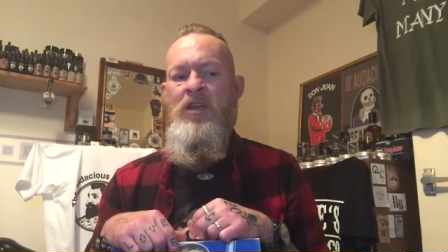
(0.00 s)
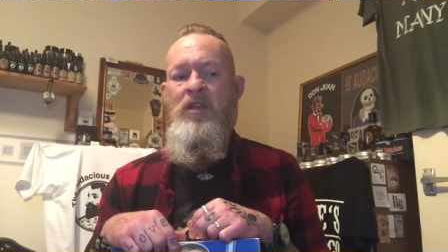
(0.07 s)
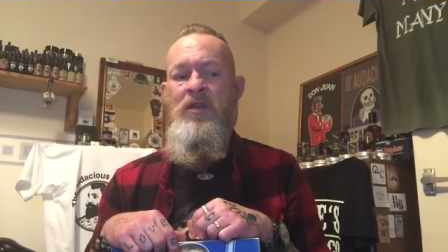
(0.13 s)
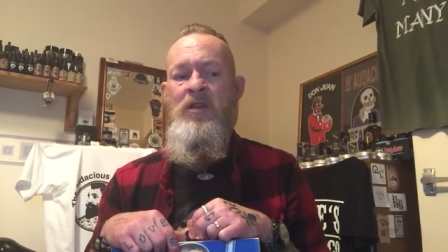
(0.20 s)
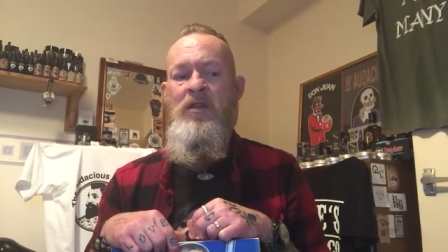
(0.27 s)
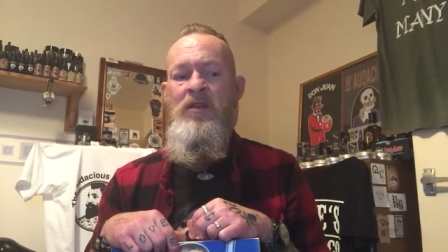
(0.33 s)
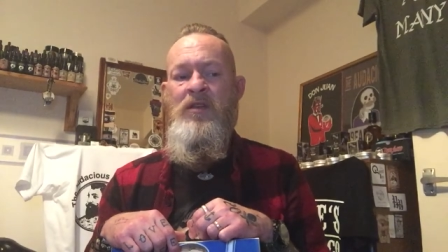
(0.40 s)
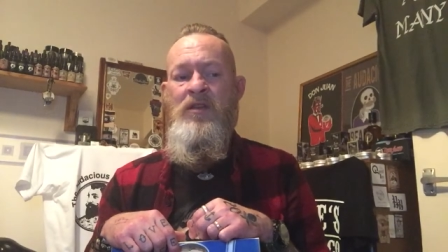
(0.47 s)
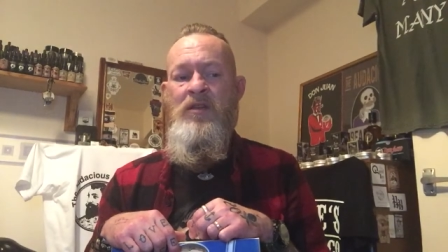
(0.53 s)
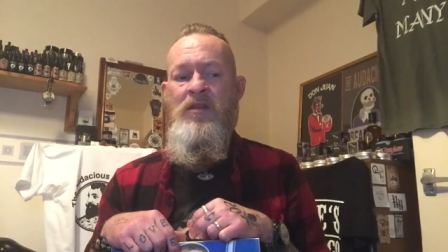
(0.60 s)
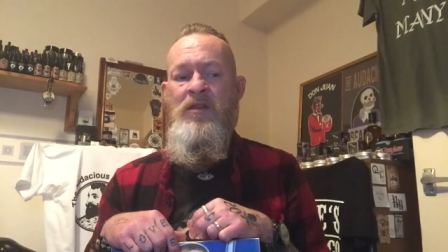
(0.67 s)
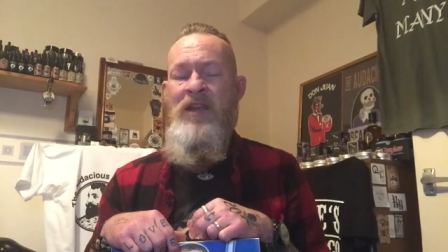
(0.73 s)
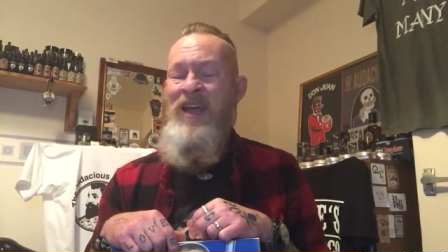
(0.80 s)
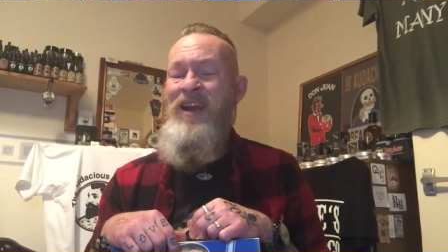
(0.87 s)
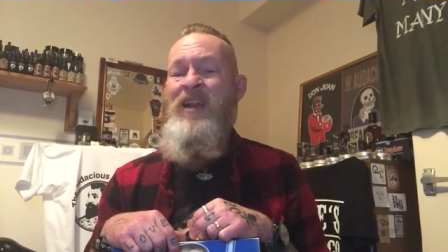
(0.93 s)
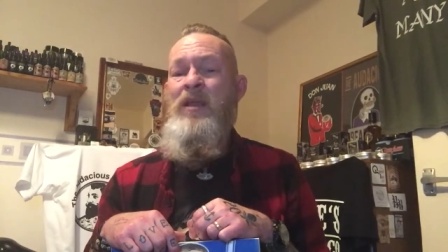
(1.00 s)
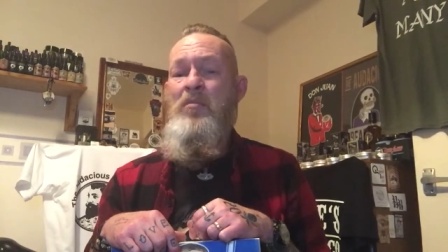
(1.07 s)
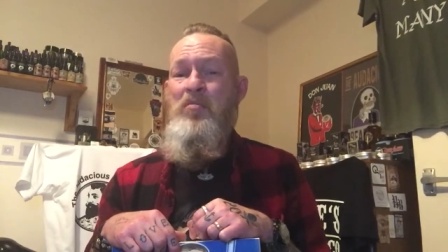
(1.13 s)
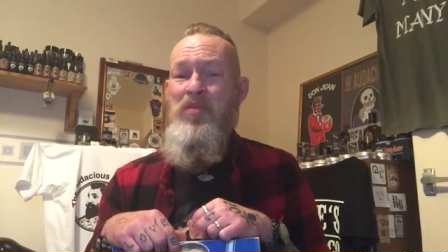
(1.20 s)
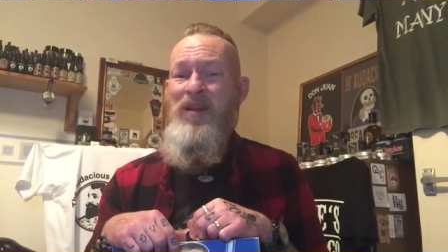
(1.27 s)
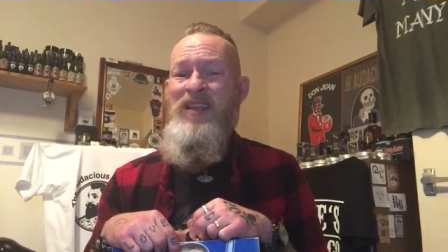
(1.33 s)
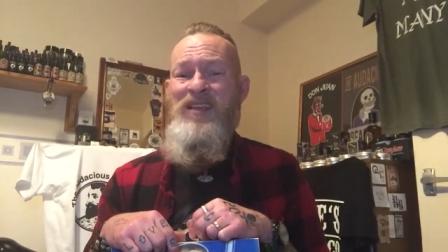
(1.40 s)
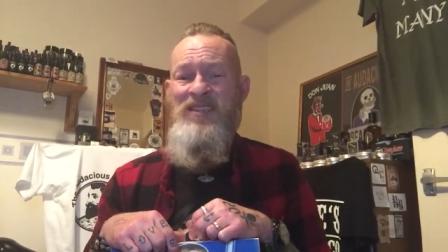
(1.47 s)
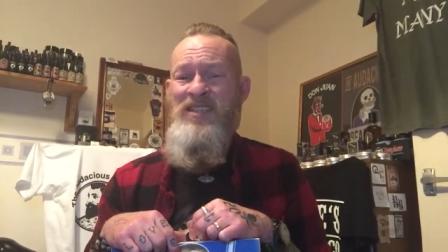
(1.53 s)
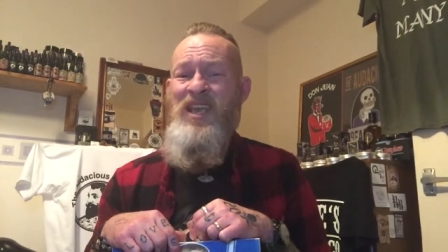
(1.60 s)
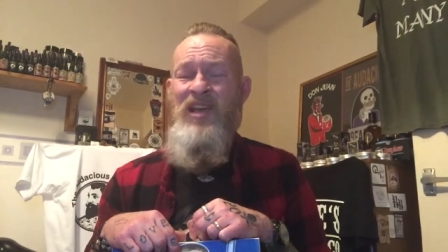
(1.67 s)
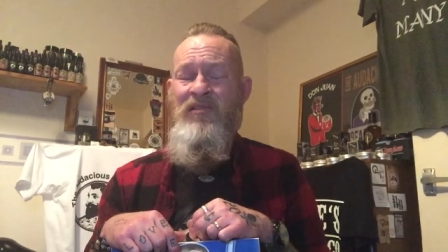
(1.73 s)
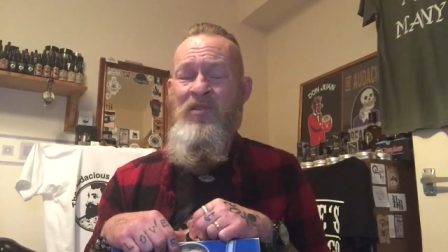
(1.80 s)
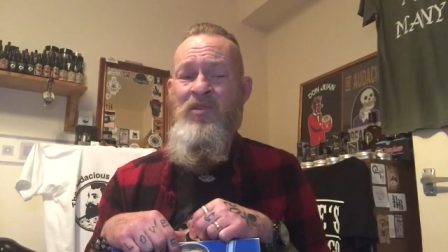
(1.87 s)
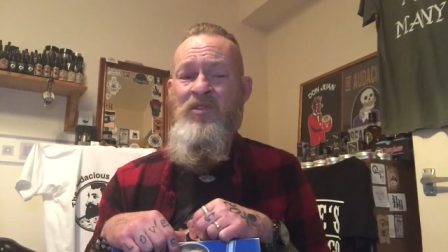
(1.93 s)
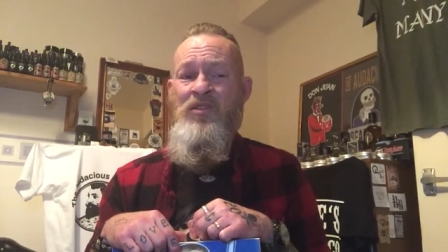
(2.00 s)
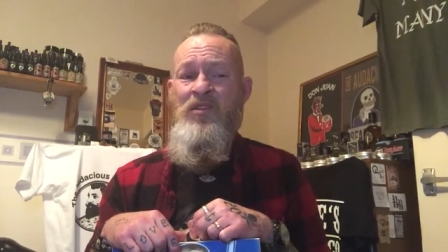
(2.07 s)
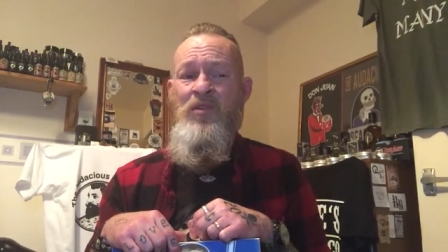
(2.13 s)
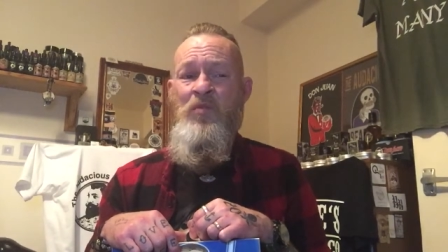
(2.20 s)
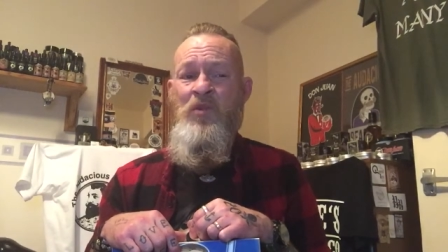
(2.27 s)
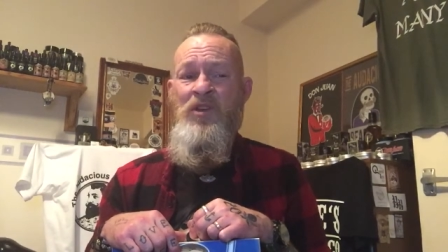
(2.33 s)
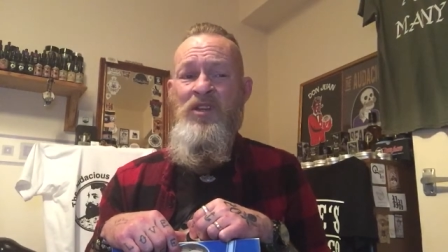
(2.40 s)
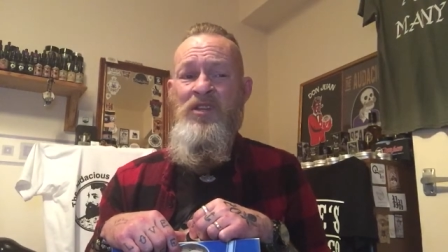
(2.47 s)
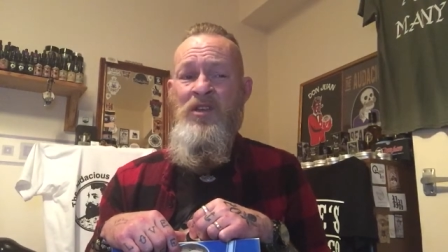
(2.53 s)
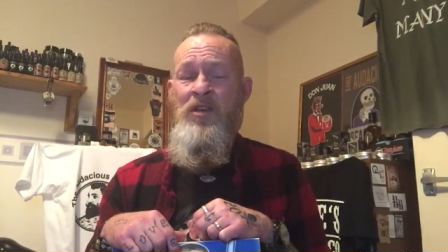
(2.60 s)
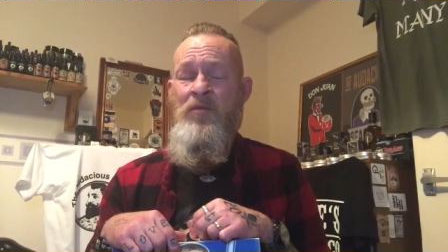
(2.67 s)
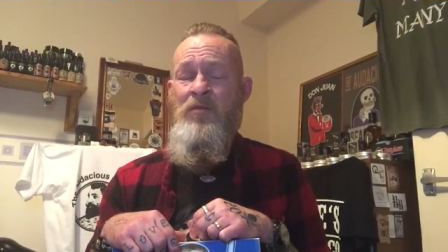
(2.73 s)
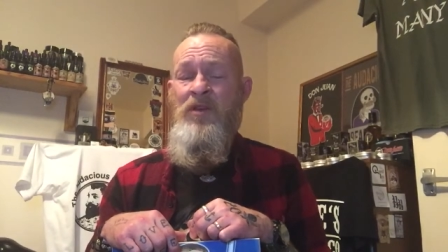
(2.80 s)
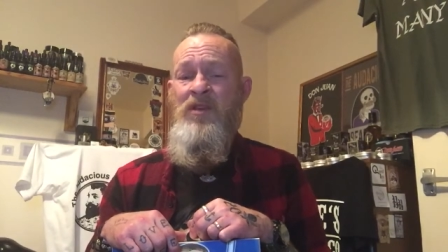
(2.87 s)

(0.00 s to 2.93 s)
And Natalie, please carry on doing what you're doing